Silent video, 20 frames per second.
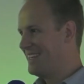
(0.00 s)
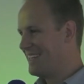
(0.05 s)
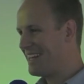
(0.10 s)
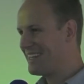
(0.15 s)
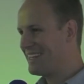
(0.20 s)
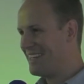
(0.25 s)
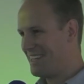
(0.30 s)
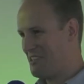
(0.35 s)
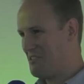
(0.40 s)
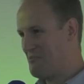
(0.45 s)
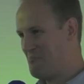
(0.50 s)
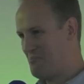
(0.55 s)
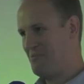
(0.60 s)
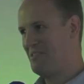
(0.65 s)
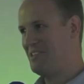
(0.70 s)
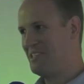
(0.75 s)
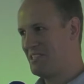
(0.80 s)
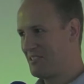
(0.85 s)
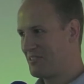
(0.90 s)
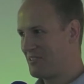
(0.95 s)
like, you're
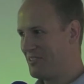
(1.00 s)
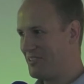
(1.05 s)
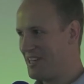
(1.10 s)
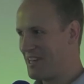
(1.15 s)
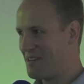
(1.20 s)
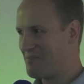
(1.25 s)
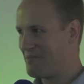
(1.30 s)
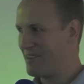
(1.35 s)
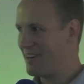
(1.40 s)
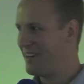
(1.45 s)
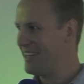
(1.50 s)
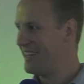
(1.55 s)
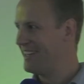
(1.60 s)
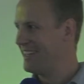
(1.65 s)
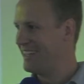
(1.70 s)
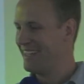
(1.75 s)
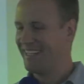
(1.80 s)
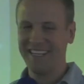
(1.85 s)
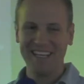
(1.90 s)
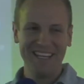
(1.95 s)
pretty screwed up, right?
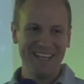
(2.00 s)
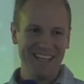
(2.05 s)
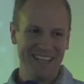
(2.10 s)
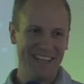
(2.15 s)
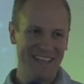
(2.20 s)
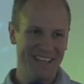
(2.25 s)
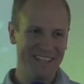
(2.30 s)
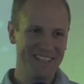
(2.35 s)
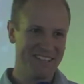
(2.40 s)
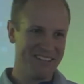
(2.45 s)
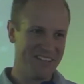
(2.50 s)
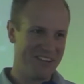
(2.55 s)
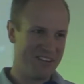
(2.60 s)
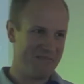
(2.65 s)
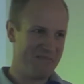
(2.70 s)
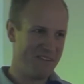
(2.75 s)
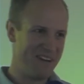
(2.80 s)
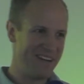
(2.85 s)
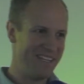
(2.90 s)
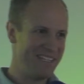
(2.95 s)
Like, that's a lot
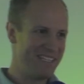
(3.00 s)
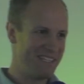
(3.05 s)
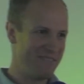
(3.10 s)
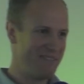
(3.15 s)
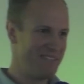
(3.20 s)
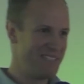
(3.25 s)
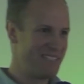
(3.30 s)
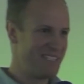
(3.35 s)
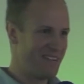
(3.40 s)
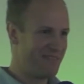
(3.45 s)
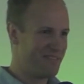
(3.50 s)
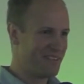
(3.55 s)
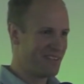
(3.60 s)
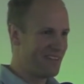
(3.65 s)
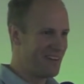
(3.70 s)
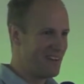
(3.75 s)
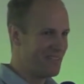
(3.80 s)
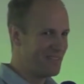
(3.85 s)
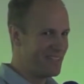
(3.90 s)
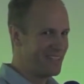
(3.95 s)
of money to be stuffing
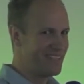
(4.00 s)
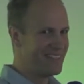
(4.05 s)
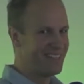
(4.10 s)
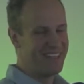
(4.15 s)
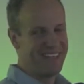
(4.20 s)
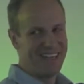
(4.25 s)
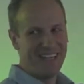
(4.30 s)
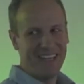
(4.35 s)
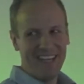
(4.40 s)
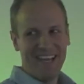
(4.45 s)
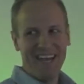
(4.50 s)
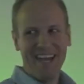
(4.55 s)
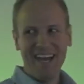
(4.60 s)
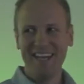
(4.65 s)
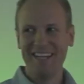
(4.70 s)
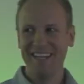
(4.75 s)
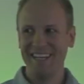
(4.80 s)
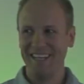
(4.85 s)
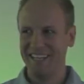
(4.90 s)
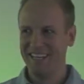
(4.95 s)
around with.
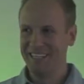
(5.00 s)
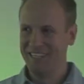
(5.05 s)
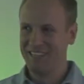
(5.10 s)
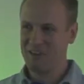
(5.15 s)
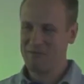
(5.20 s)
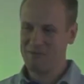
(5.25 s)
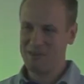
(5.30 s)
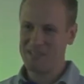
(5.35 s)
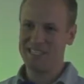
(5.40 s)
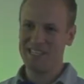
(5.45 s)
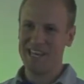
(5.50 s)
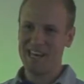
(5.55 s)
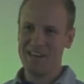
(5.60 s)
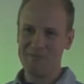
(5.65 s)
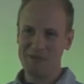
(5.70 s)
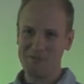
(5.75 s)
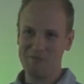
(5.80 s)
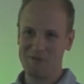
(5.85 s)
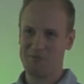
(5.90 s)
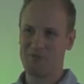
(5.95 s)
And, you know, we say
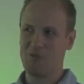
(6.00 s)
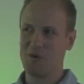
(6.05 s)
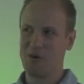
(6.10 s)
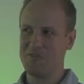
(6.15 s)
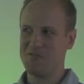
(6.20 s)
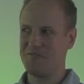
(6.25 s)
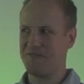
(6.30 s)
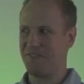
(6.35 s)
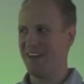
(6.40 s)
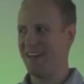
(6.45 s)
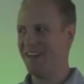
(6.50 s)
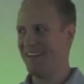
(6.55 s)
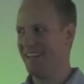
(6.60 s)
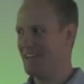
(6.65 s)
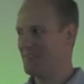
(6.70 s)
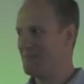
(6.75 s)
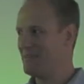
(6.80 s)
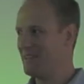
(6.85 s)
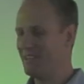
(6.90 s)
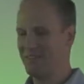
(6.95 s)
we reward
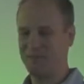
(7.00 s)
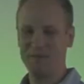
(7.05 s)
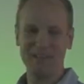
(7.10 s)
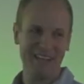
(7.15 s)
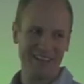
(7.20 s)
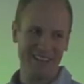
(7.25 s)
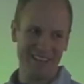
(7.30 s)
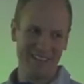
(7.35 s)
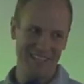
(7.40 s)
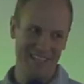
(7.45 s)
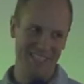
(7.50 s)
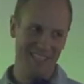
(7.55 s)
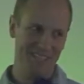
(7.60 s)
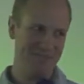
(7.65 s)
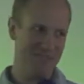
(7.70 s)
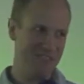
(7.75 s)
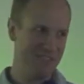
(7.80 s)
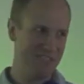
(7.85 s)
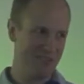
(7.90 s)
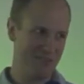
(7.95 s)
failure, but the reality is
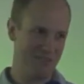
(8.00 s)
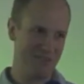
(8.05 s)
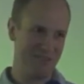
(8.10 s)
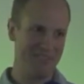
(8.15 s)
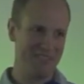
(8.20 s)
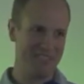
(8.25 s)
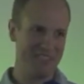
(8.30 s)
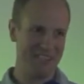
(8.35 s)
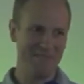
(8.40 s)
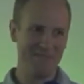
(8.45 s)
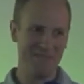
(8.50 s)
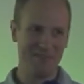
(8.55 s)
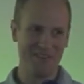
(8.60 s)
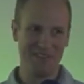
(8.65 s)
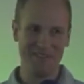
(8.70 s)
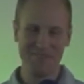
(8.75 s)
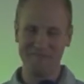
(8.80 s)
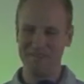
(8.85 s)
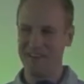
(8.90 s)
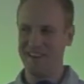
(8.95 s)
if you screw up with 10
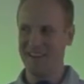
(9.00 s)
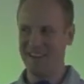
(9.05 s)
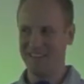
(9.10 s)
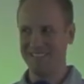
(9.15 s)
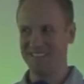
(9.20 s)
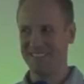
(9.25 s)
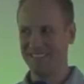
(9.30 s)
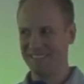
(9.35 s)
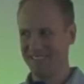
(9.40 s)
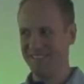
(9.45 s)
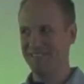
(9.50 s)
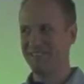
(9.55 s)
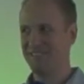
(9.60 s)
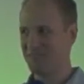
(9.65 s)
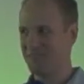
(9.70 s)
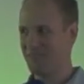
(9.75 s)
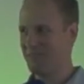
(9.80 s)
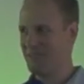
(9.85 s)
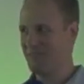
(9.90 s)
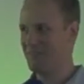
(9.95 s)
million pounds, you've
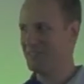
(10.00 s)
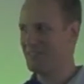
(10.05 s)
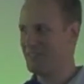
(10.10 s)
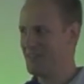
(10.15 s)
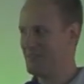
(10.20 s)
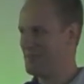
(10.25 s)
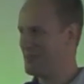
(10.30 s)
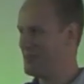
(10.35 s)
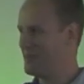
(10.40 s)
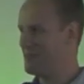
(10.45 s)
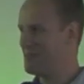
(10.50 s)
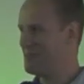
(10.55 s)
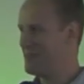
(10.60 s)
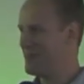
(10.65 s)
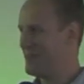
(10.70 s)
screwed up with 10 million